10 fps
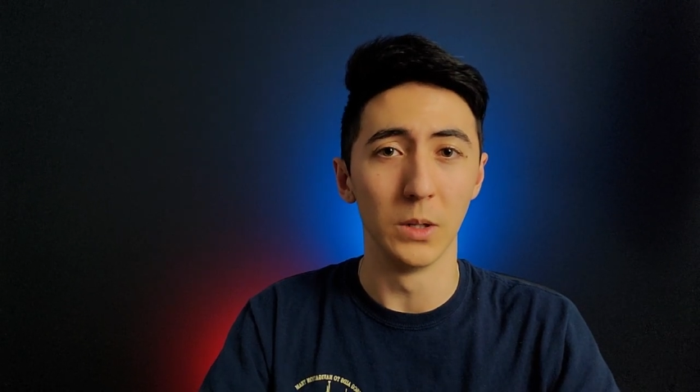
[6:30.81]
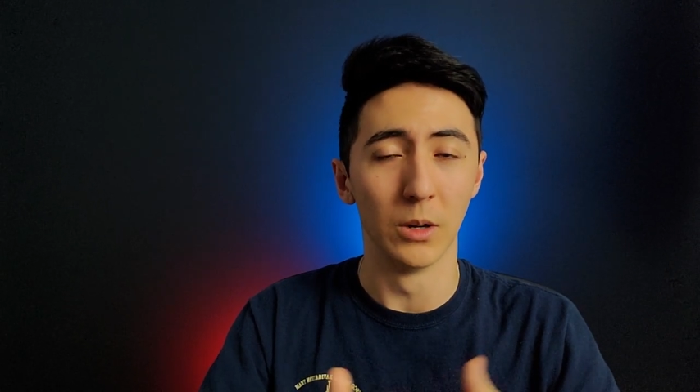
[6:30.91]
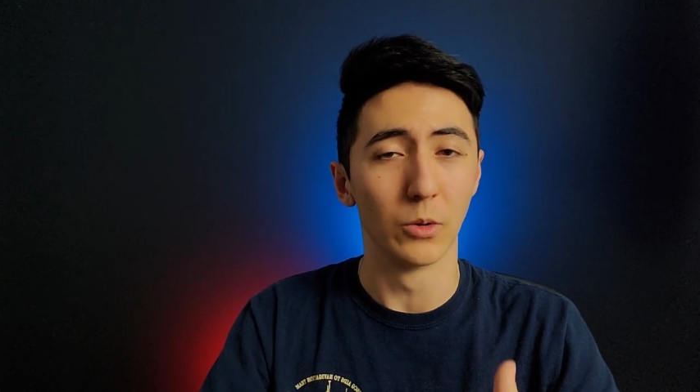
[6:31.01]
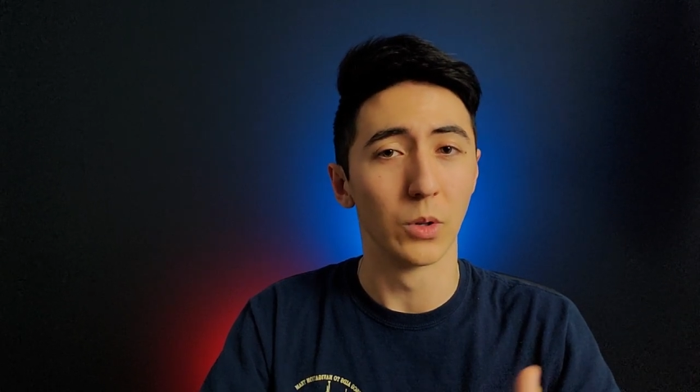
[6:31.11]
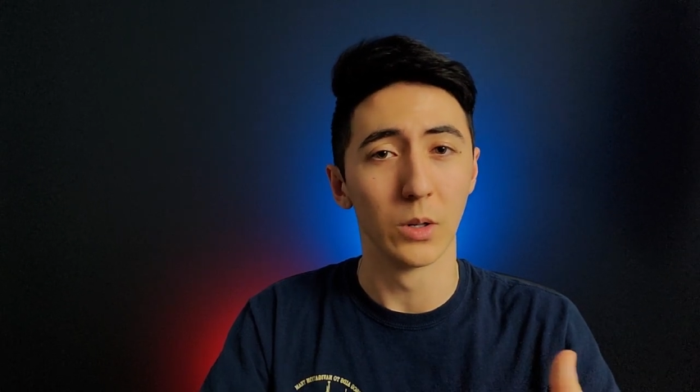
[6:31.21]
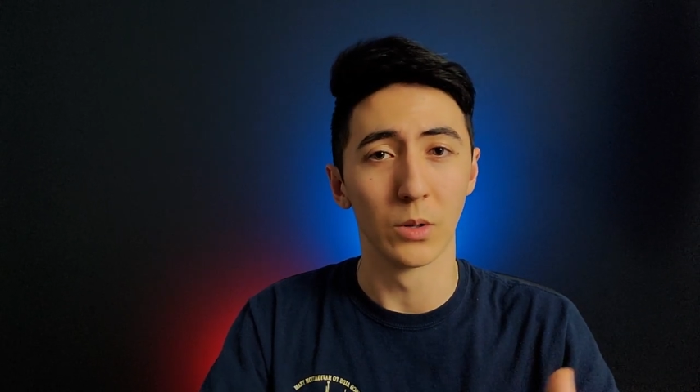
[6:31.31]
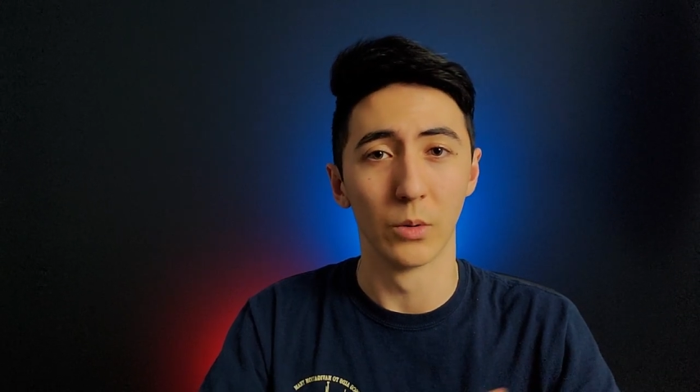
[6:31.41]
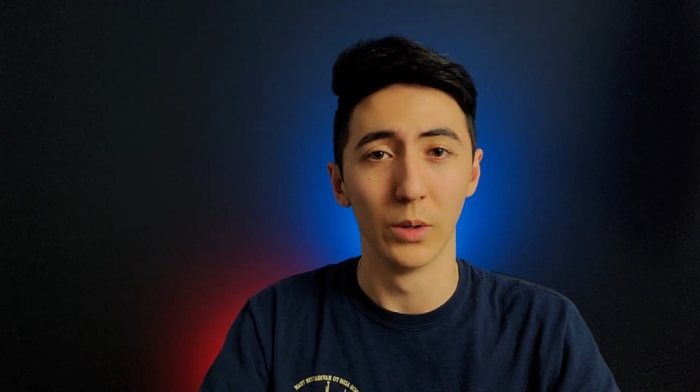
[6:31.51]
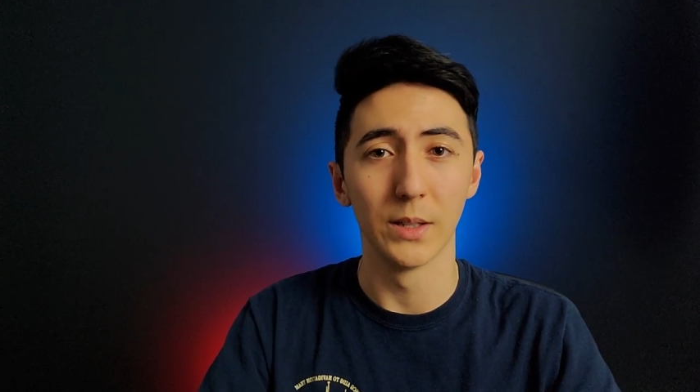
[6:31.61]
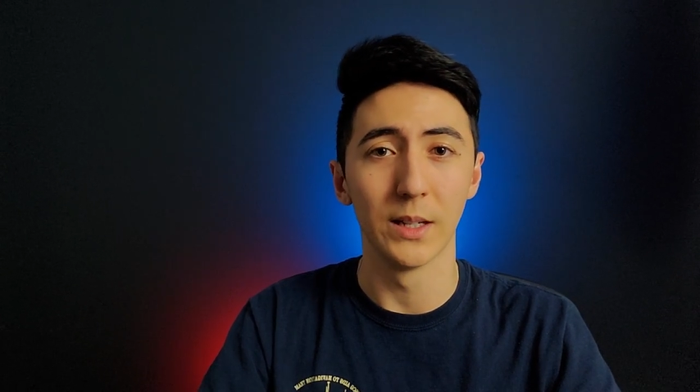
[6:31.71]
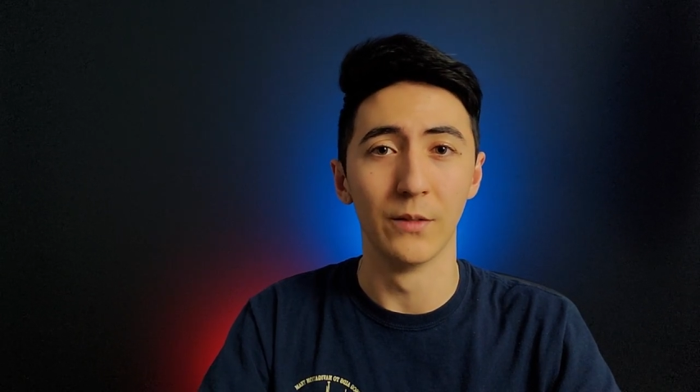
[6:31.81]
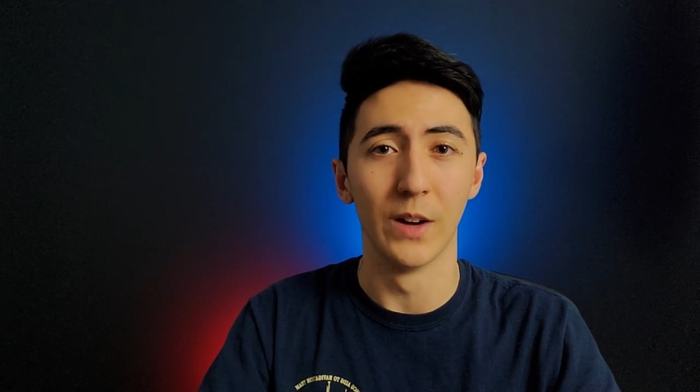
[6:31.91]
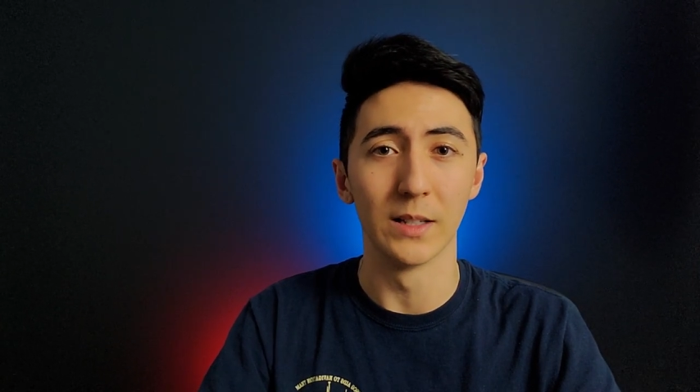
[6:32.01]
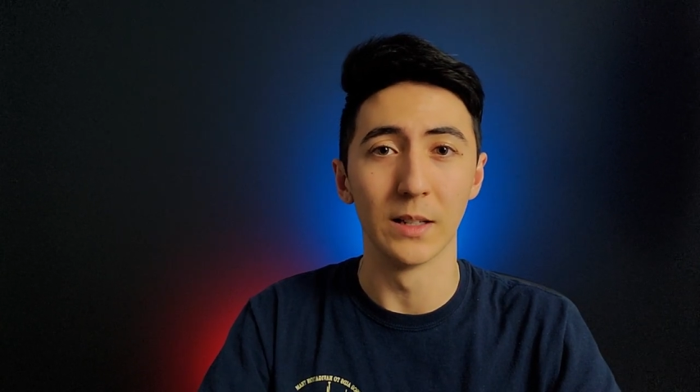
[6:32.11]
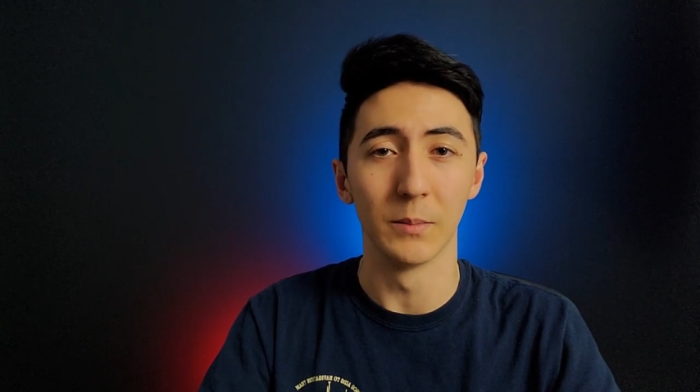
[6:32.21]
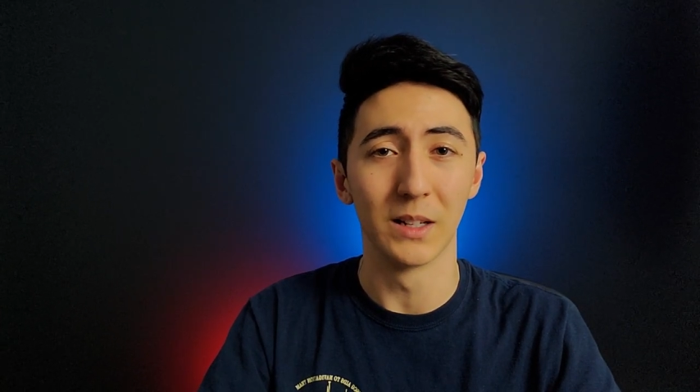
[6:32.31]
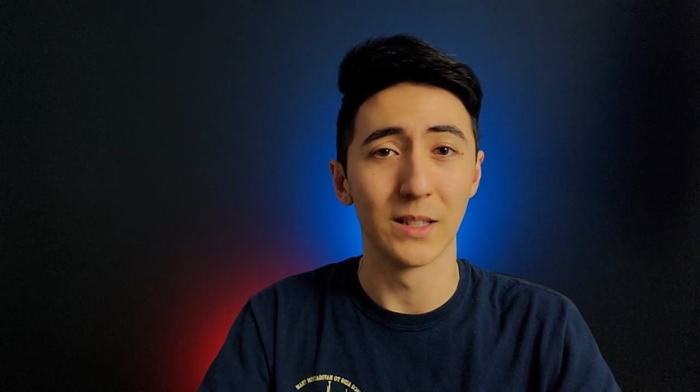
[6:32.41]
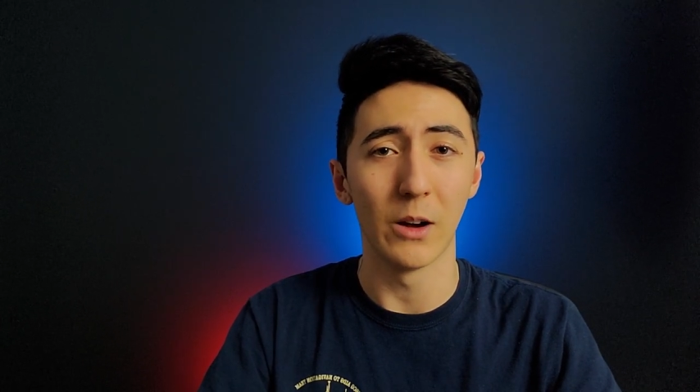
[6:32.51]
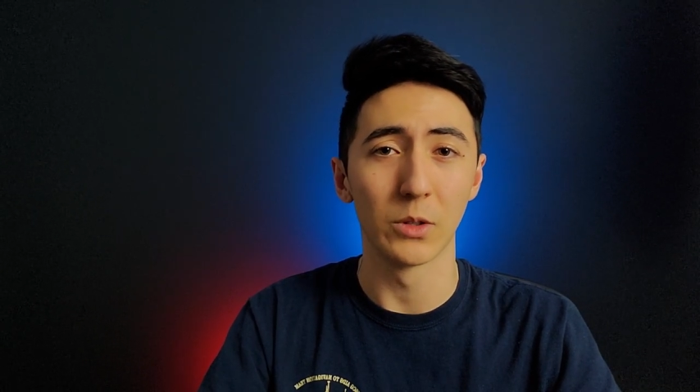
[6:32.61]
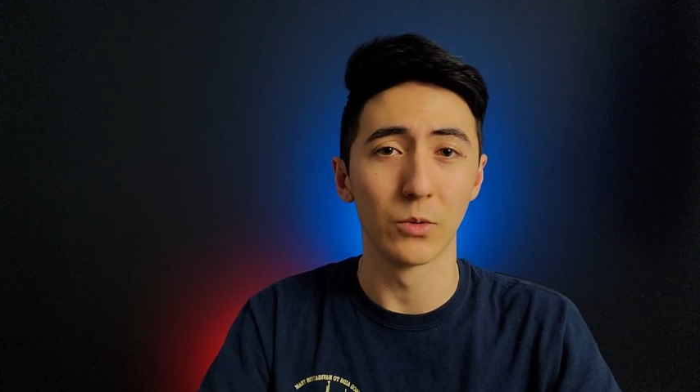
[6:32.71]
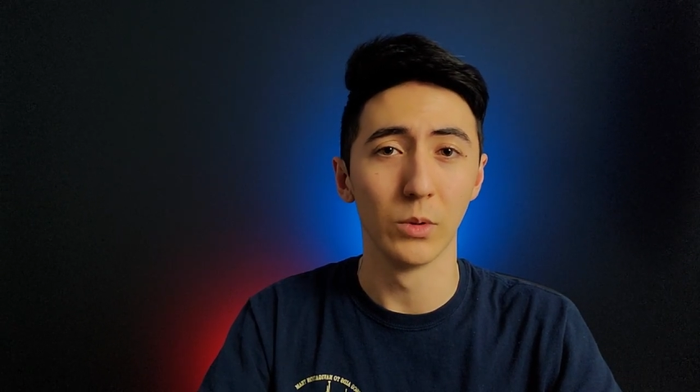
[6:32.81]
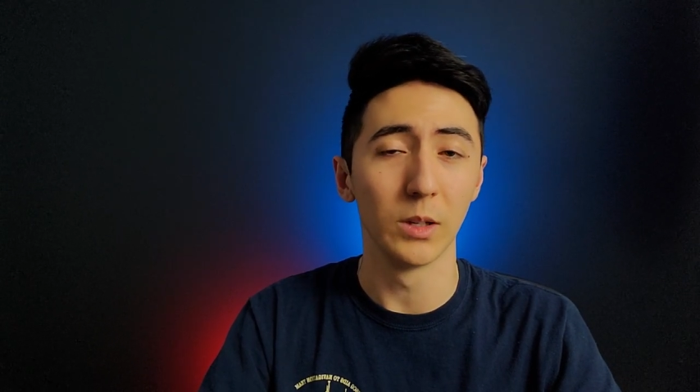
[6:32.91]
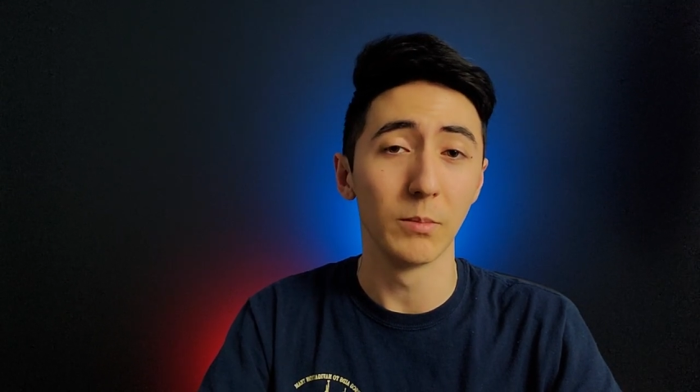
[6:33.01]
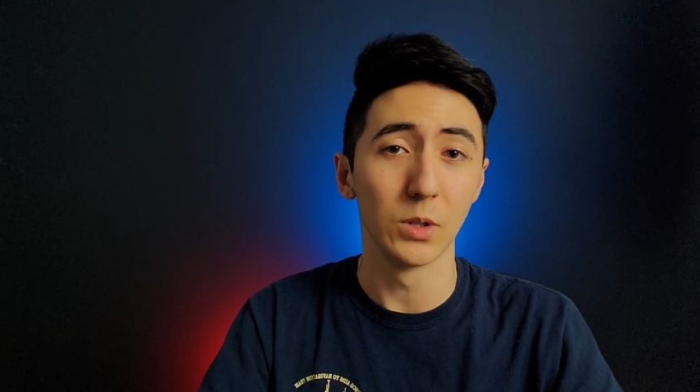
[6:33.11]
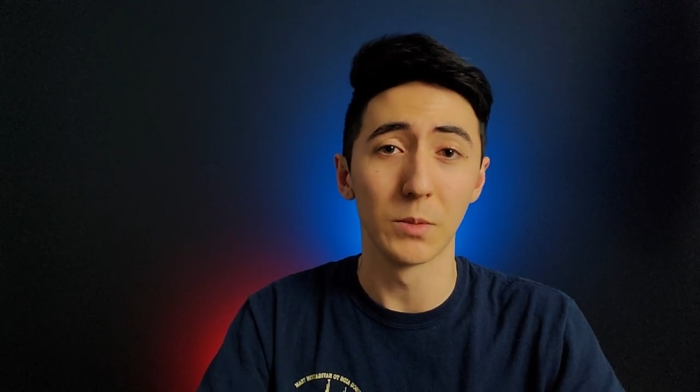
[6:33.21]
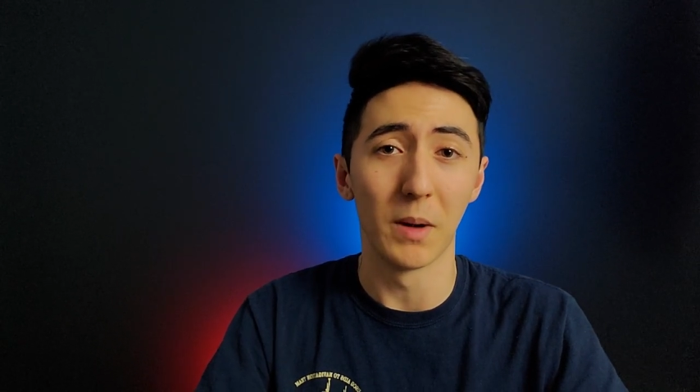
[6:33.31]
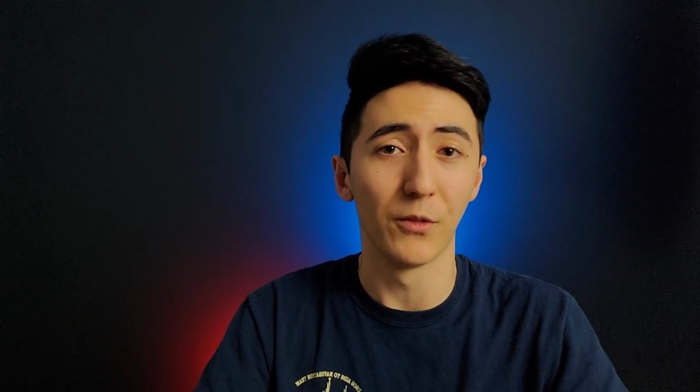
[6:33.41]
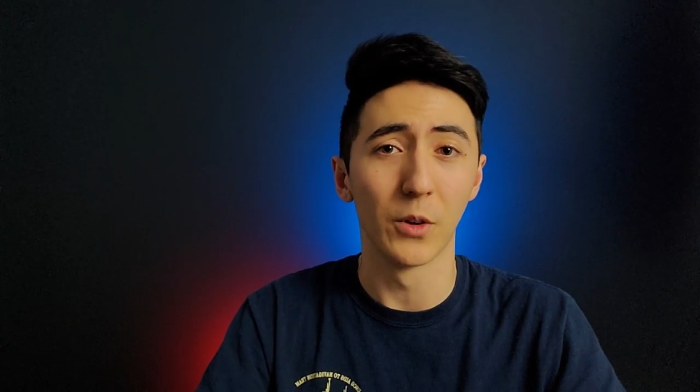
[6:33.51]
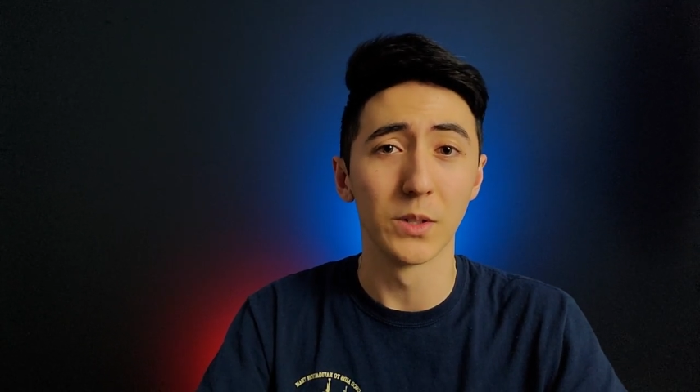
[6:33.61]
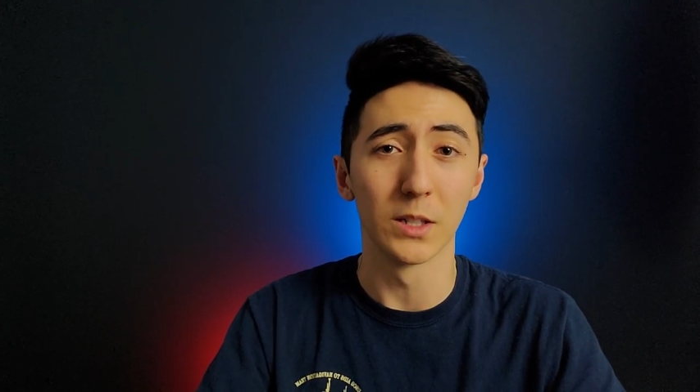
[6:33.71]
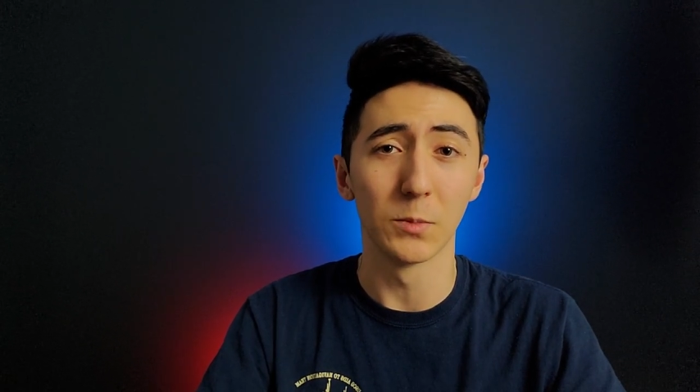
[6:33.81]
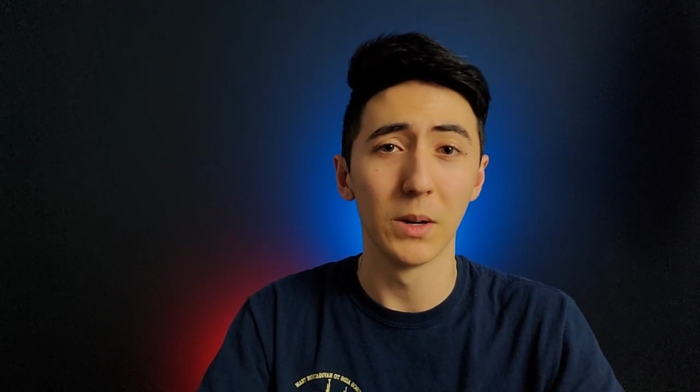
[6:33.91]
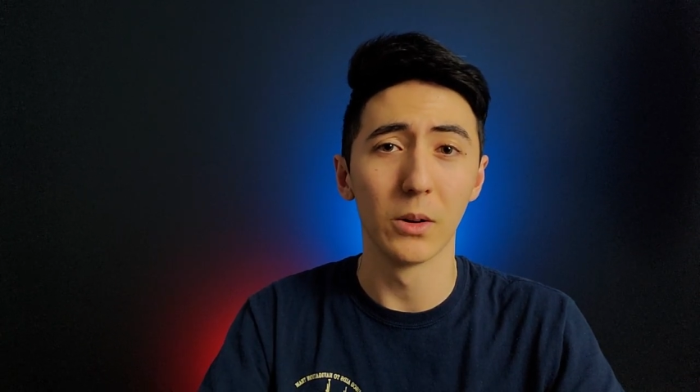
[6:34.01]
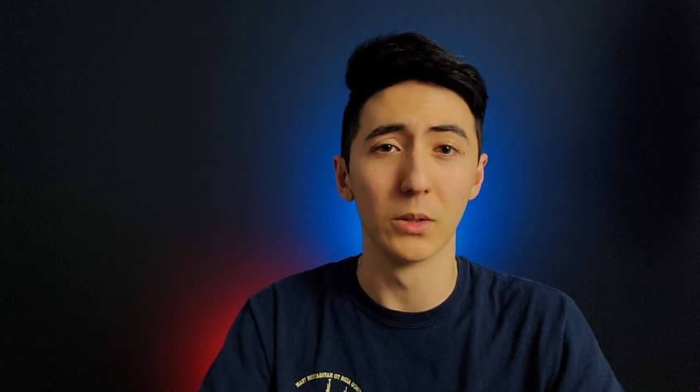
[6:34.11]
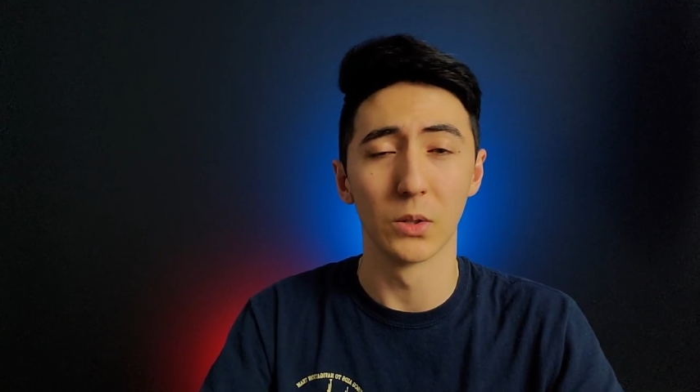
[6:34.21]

you know, traditional real estate investing, because that was really just my first experience,